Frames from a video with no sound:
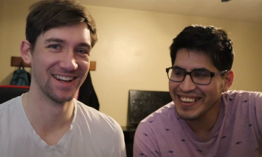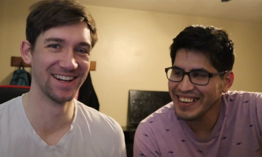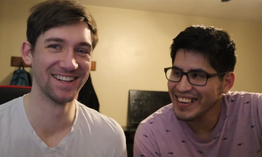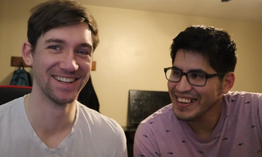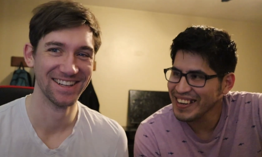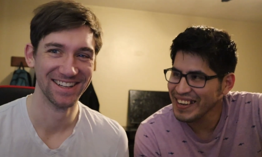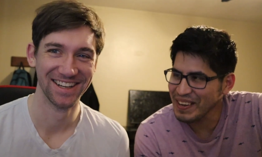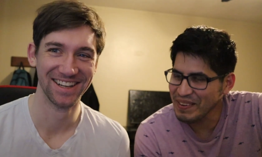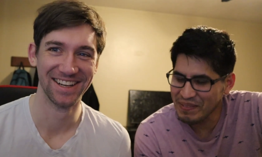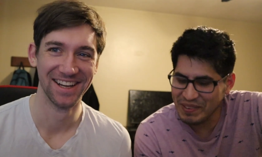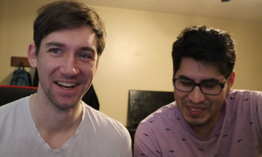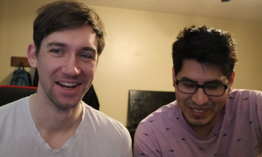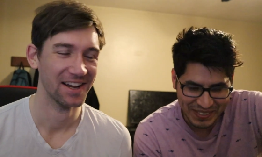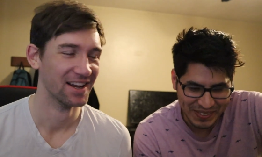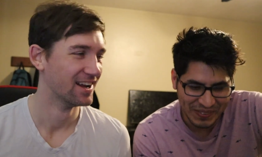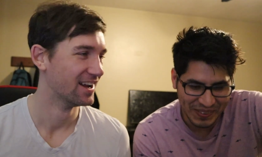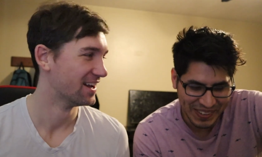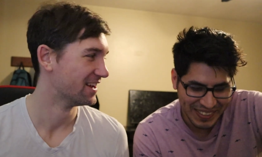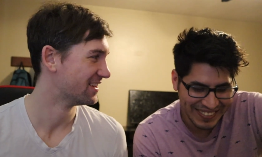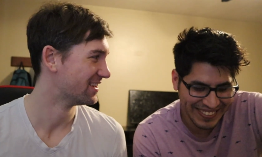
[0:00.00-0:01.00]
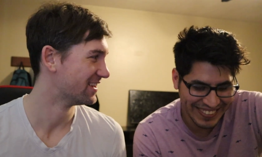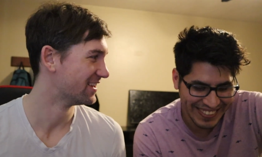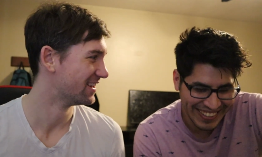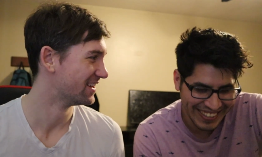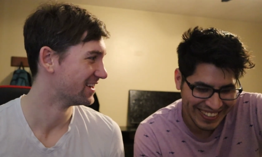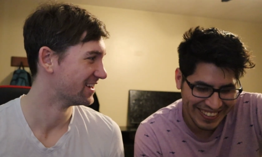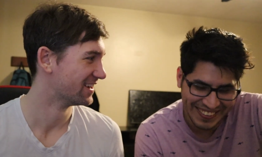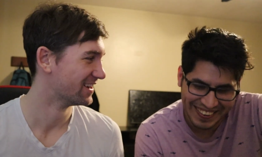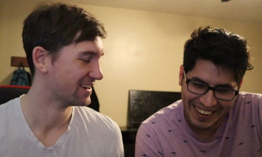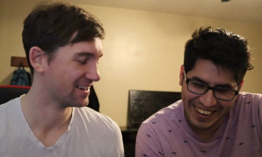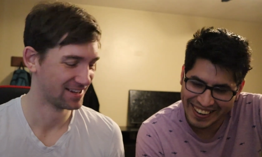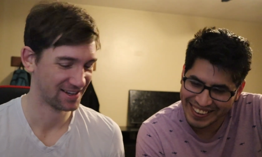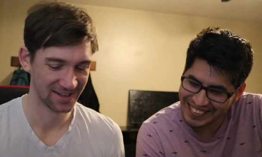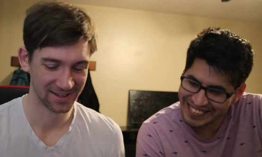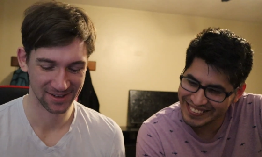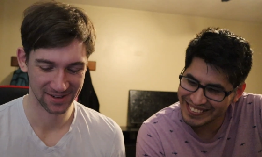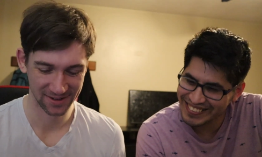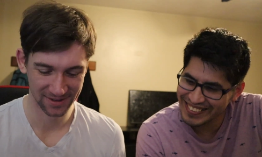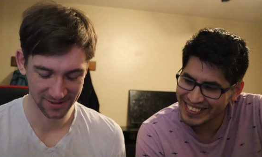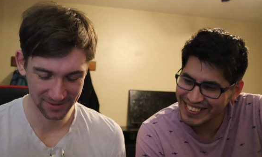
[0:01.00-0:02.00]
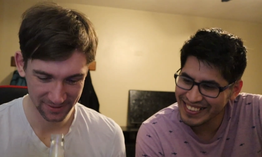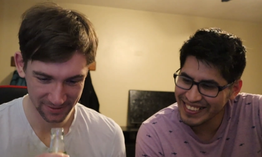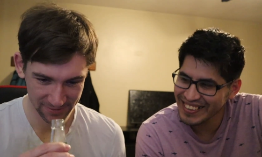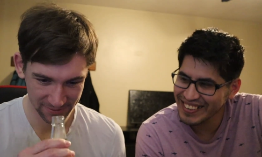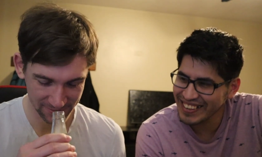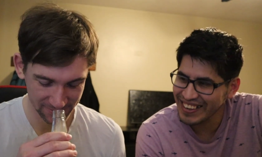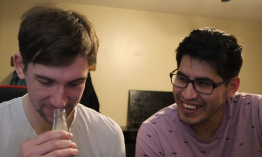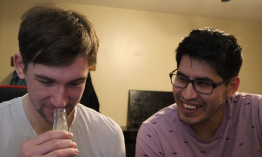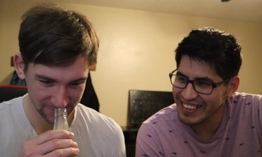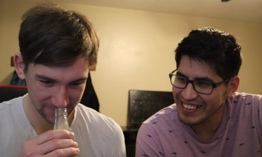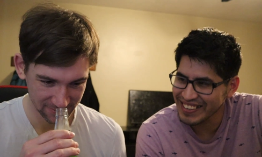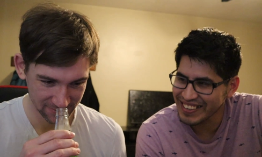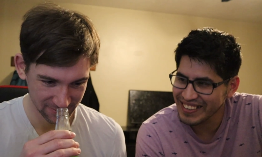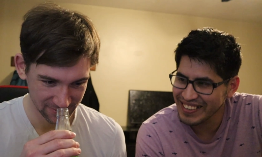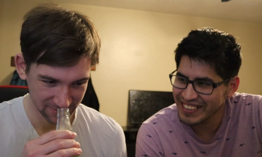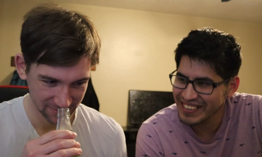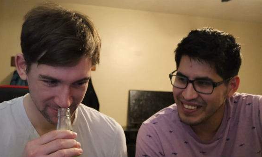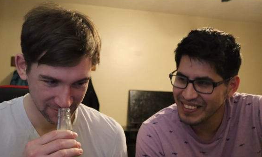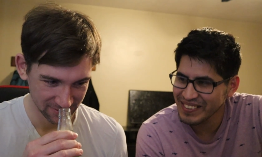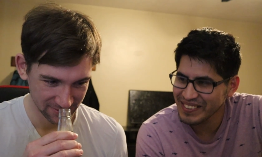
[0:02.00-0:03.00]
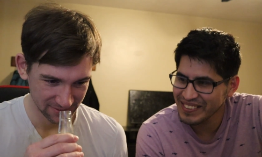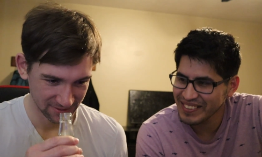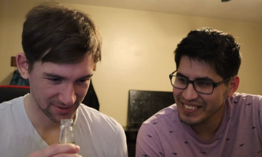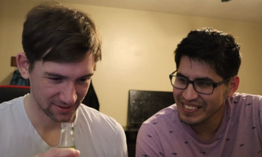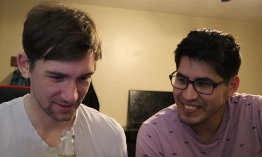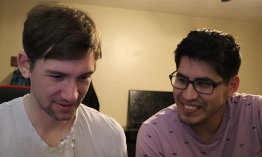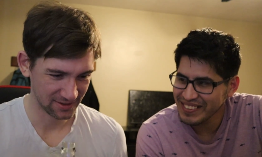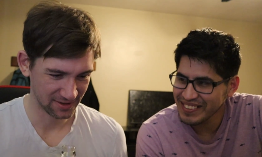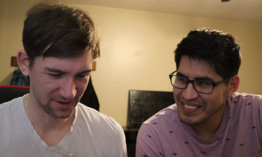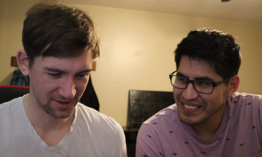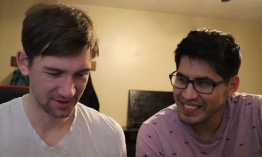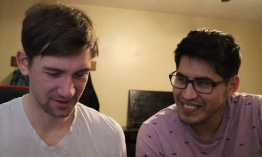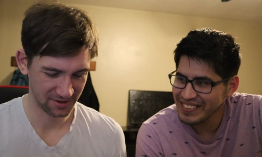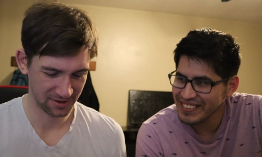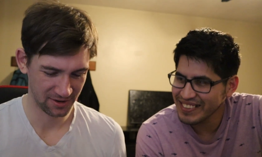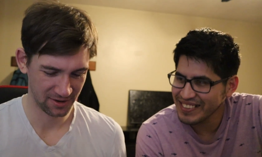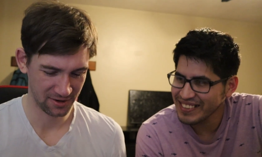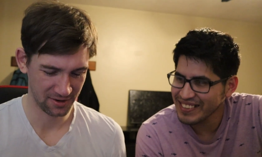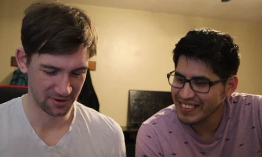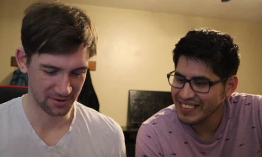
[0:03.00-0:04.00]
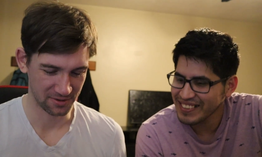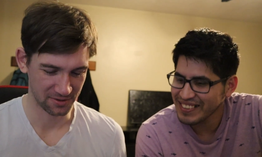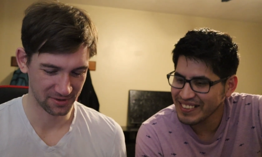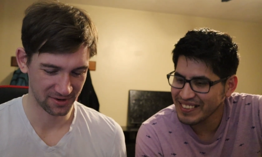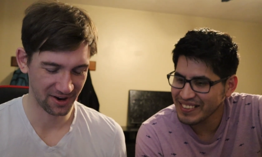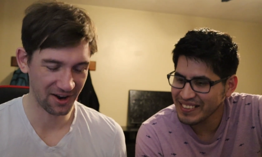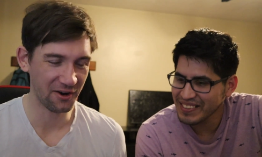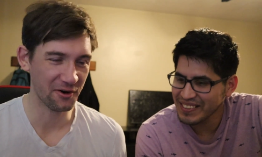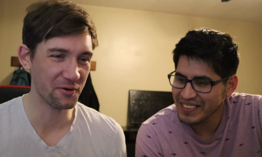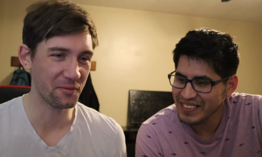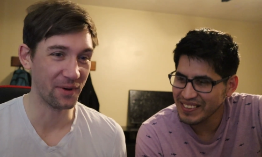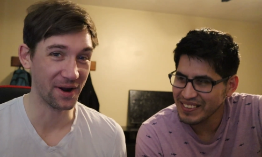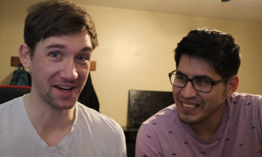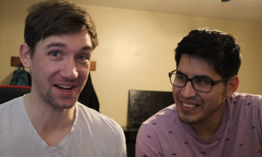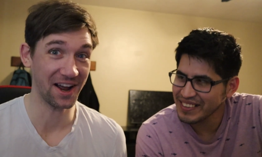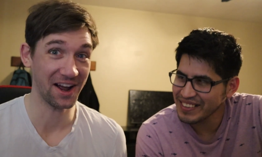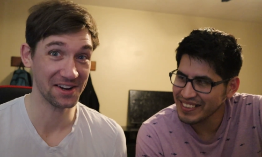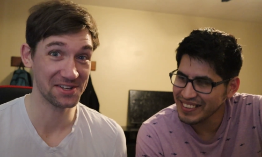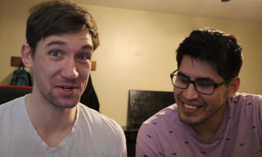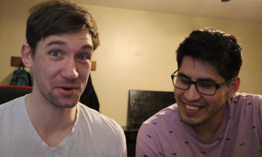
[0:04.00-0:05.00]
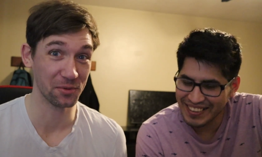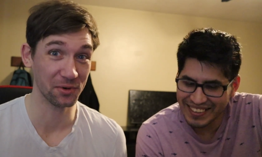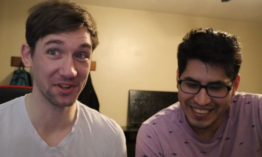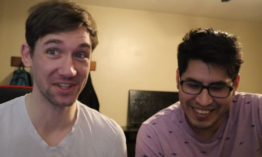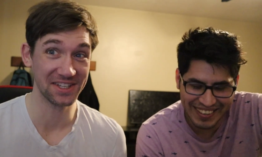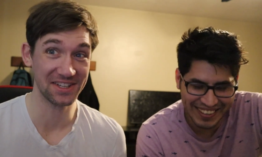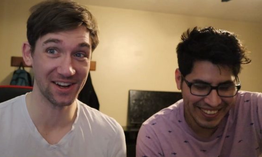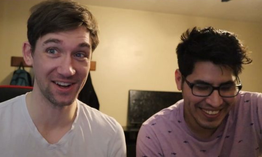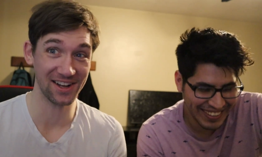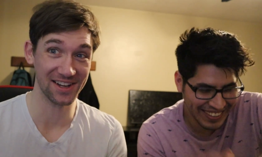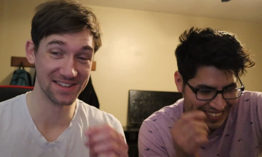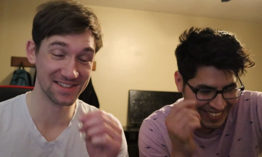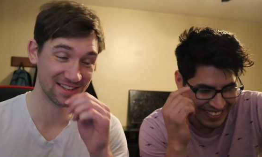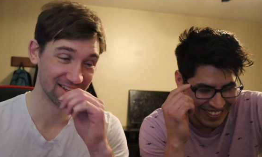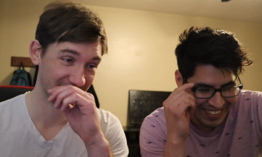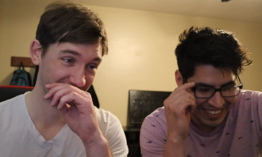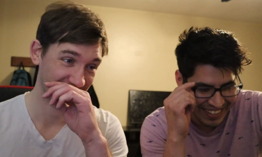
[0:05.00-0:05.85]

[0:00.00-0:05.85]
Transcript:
Speaker 1: it smells like grass, kinda.
Speaker 2: Oh, oh my gosh, it really does.